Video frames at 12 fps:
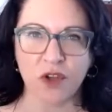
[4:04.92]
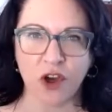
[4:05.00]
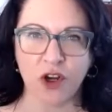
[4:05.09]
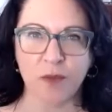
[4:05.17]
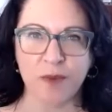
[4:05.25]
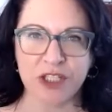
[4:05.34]

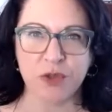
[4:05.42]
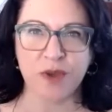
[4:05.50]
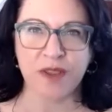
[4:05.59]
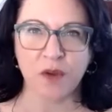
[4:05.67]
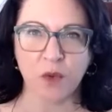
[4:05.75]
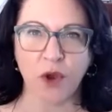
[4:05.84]
going to be
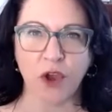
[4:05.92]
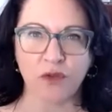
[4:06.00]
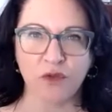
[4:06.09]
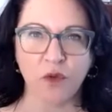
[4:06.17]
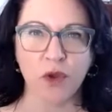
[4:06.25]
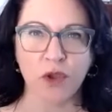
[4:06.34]
doing the work
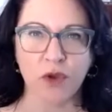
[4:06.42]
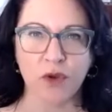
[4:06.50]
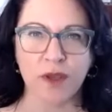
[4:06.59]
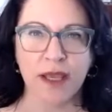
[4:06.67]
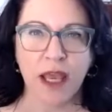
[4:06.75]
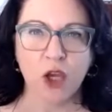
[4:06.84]
for
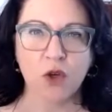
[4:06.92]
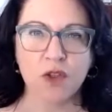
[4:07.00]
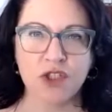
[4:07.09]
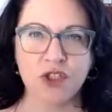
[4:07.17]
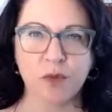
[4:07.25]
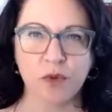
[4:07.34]
you
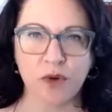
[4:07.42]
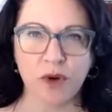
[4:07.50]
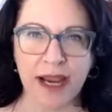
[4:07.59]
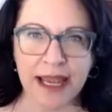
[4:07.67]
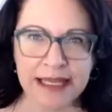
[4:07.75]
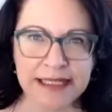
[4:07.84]
because your
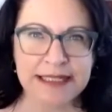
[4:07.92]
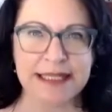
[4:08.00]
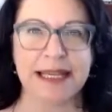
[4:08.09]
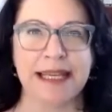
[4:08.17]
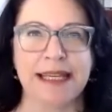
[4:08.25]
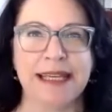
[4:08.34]

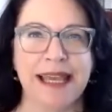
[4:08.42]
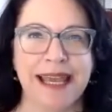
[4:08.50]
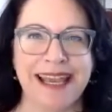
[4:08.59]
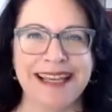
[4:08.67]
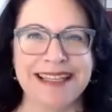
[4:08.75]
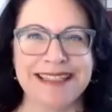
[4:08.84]
branding
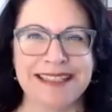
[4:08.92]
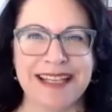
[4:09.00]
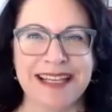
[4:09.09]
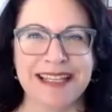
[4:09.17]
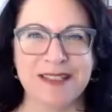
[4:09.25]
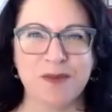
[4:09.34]
is
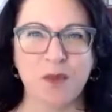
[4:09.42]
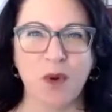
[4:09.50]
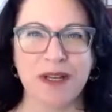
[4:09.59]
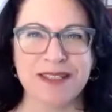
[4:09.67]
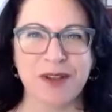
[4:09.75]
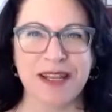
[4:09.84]
is
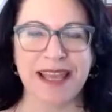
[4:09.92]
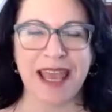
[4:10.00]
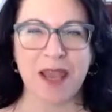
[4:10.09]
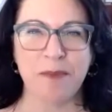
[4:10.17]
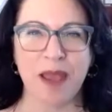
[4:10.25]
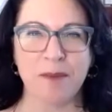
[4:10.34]
what is going to
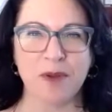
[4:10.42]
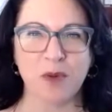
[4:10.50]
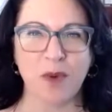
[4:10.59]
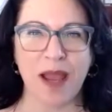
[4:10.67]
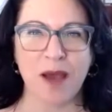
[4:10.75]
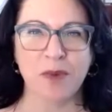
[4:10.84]
keep people
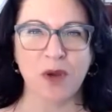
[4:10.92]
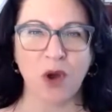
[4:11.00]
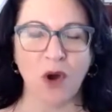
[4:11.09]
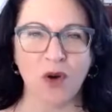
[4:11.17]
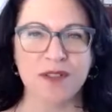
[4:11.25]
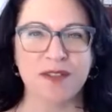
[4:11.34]
around
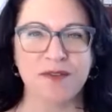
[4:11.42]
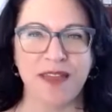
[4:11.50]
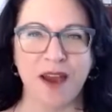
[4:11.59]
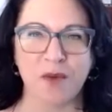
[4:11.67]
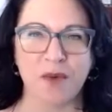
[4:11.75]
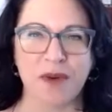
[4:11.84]
because of
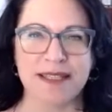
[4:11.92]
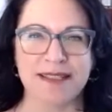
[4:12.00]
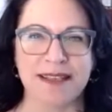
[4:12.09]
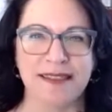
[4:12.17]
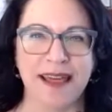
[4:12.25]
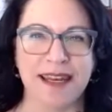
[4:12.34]
that
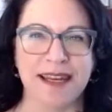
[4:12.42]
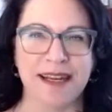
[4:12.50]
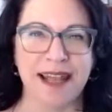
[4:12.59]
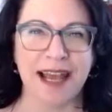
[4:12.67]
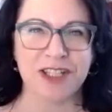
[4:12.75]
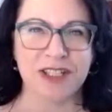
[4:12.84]
reason that
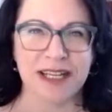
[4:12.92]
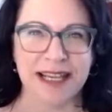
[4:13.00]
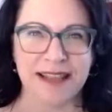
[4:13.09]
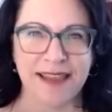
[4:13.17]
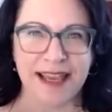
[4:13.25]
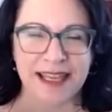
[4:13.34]
it
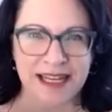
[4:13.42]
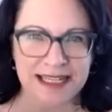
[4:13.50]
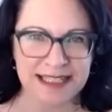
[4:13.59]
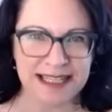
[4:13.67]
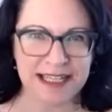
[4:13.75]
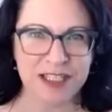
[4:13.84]
actually they can
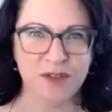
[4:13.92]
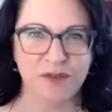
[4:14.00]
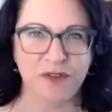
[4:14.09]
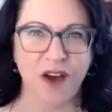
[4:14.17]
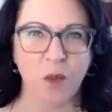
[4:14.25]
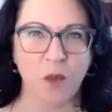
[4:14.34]

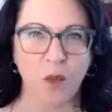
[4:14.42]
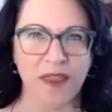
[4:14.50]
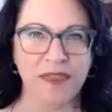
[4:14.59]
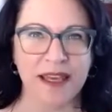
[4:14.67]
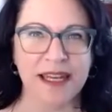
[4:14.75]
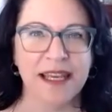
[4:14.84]
identify
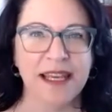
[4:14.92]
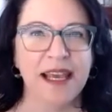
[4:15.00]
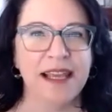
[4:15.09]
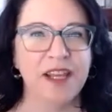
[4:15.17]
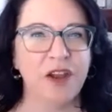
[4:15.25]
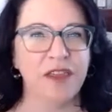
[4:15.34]
with it
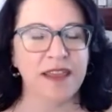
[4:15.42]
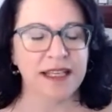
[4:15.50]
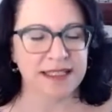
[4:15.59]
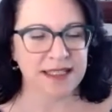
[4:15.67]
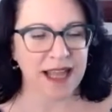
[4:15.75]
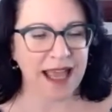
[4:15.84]
you know yeah.
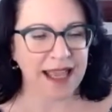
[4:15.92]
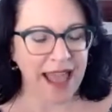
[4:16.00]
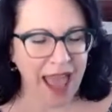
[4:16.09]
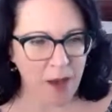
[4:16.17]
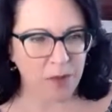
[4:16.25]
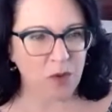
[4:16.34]
things like
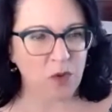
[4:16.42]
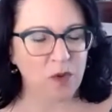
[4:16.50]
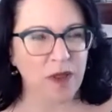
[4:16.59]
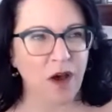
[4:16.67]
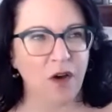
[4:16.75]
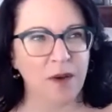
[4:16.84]

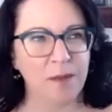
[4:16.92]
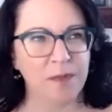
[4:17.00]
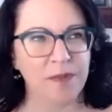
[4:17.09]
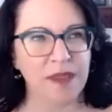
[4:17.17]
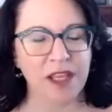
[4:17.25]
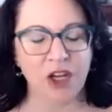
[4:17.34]
apple
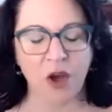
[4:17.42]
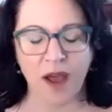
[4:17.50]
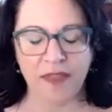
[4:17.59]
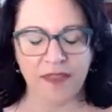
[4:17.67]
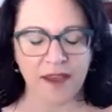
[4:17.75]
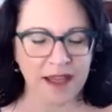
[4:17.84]
um you know
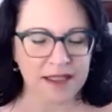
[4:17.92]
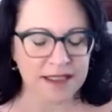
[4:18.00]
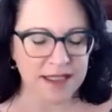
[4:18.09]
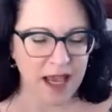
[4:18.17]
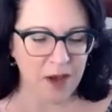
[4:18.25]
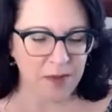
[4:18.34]
are that
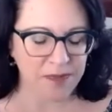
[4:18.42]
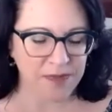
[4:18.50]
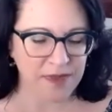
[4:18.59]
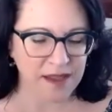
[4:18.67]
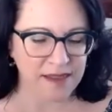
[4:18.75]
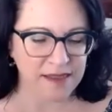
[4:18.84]

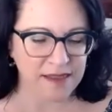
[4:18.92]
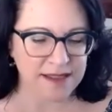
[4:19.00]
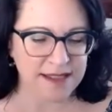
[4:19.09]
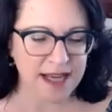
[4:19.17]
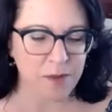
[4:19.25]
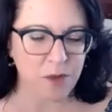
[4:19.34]
um the
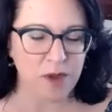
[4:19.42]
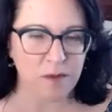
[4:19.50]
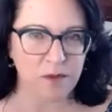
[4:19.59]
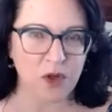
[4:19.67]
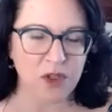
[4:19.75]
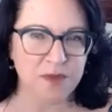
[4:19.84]
staple that
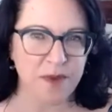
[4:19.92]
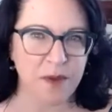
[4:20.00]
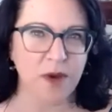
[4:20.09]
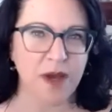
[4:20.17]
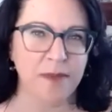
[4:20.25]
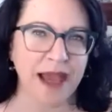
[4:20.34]
most people
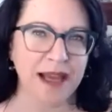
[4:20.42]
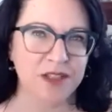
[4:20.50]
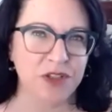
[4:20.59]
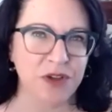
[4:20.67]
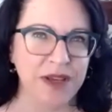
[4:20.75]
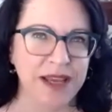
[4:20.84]
come back
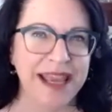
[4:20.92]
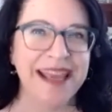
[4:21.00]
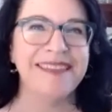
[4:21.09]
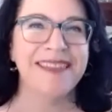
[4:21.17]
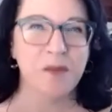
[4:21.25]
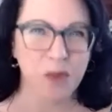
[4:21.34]
to
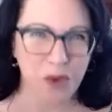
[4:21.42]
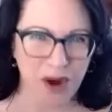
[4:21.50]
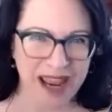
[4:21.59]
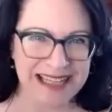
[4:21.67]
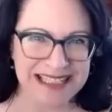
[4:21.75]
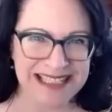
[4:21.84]
in their
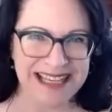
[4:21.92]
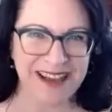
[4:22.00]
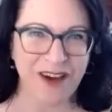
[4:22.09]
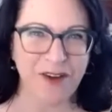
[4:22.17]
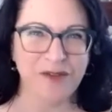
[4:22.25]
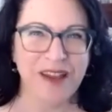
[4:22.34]
branding
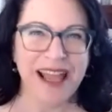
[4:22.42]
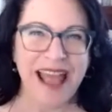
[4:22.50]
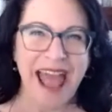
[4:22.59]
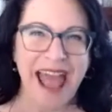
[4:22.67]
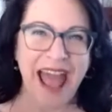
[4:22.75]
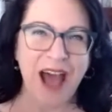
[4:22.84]
of of
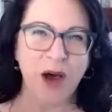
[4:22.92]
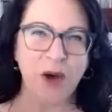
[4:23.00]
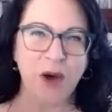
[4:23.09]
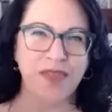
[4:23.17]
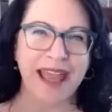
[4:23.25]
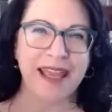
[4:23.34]
how
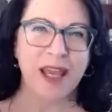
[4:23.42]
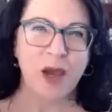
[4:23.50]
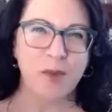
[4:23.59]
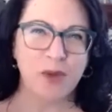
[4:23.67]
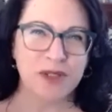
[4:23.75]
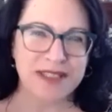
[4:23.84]
they
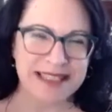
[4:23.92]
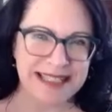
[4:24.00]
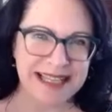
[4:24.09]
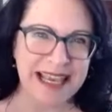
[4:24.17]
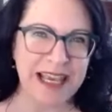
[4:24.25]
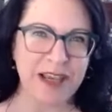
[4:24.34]

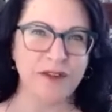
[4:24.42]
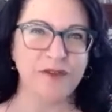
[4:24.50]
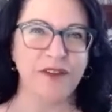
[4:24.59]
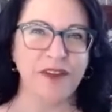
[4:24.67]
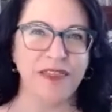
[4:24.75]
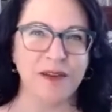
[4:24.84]

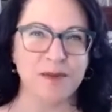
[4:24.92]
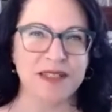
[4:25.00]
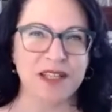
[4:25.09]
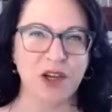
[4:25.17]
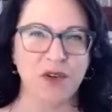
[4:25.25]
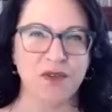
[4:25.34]
perceive
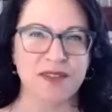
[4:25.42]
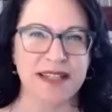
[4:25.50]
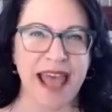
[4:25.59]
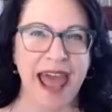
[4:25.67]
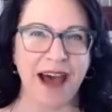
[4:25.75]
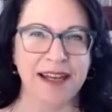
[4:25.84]
themselves
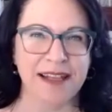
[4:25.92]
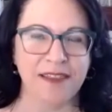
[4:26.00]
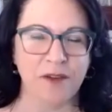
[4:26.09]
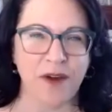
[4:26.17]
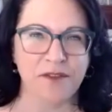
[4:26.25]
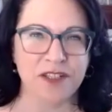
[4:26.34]
out in
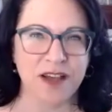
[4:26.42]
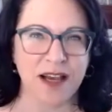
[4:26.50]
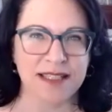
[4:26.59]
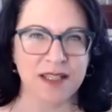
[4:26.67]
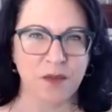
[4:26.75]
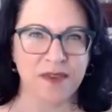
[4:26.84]
their
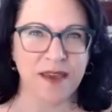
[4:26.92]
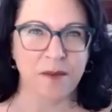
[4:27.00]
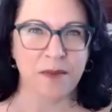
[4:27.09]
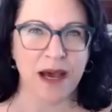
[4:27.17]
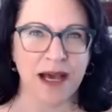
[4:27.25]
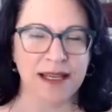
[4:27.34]
advertising with their
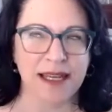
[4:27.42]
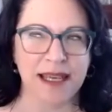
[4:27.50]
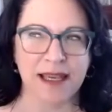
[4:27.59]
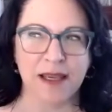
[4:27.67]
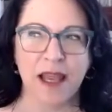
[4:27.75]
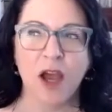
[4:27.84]

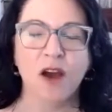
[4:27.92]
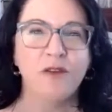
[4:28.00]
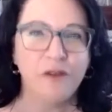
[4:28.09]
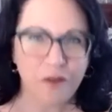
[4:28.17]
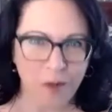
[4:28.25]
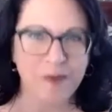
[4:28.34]
marketing
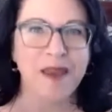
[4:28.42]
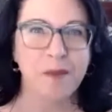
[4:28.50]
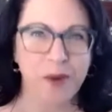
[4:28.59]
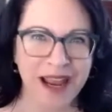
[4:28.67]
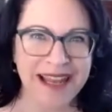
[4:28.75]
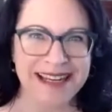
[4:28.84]
from their
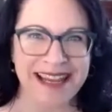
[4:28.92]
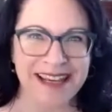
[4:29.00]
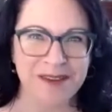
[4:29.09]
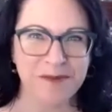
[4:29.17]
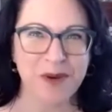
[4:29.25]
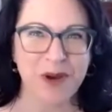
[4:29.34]

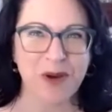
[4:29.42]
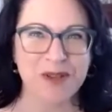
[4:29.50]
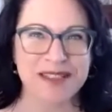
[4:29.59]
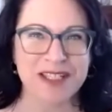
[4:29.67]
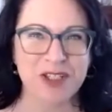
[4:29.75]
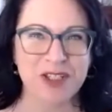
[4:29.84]
branding
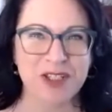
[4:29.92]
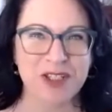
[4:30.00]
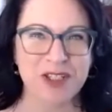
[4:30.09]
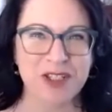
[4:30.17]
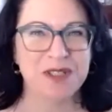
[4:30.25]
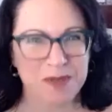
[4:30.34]
because mm-hmm. it
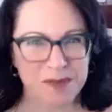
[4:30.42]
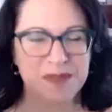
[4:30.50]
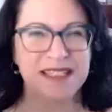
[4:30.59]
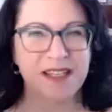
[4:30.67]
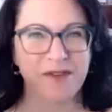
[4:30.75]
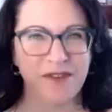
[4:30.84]
talks to a
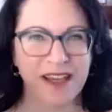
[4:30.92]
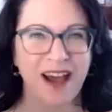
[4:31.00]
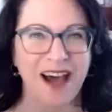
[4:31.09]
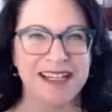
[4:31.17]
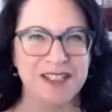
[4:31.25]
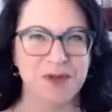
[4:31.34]
specific
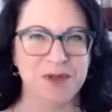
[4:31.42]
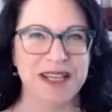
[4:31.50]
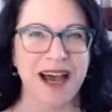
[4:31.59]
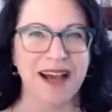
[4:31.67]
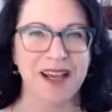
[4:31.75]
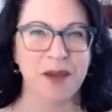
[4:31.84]
ideal
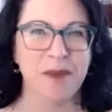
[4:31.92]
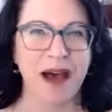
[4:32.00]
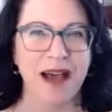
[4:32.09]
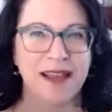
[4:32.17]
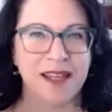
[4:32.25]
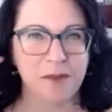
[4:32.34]
target
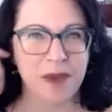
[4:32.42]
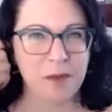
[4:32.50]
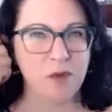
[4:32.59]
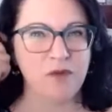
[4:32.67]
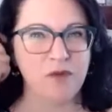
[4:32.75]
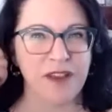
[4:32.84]
market. And
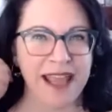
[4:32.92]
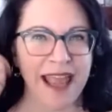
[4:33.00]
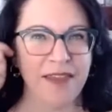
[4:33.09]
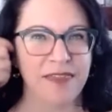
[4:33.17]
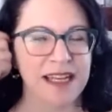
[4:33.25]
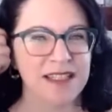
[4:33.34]
people
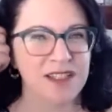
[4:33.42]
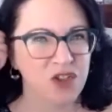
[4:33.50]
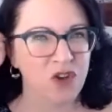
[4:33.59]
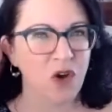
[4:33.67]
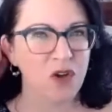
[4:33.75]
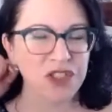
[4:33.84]
forget that it's
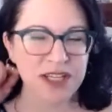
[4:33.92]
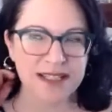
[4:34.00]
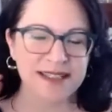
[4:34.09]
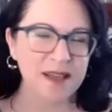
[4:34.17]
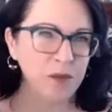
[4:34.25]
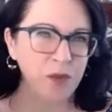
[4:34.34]
not
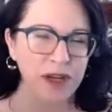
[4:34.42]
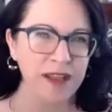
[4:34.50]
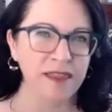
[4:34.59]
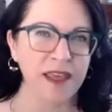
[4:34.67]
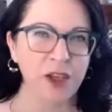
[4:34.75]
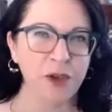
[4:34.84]
just some pretty
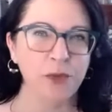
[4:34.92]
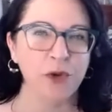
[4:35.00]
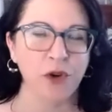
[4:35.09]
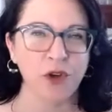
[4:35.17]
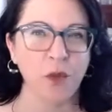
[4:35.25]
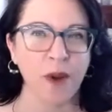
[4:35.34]
thing you put
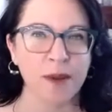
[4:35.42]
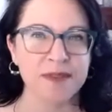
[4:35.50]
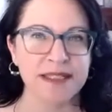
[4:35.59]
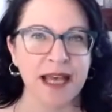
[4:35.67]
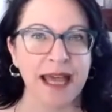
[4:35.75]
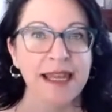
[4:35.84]
on your
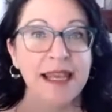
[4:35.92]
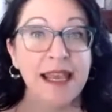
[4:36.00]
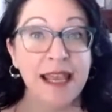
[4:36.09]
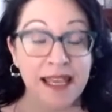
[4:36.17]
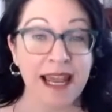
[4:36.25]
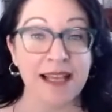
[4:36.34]
website,
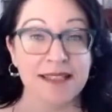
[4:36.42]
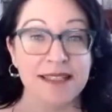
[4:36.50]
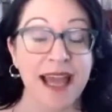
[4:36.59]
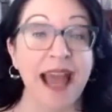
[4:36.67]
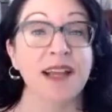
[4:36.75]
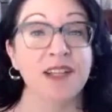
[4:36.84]
no. it has
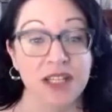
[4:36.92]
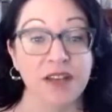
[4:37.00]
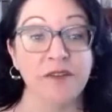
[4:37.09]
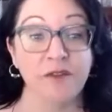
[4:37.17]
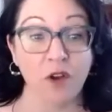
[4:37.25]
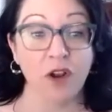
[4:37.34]
to actually
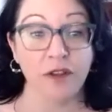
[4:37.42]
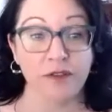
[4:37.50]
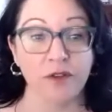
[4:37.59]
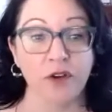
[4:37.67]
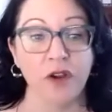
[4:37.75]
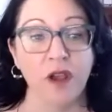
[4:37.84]
follow
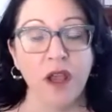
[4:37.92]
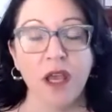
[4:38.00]
through.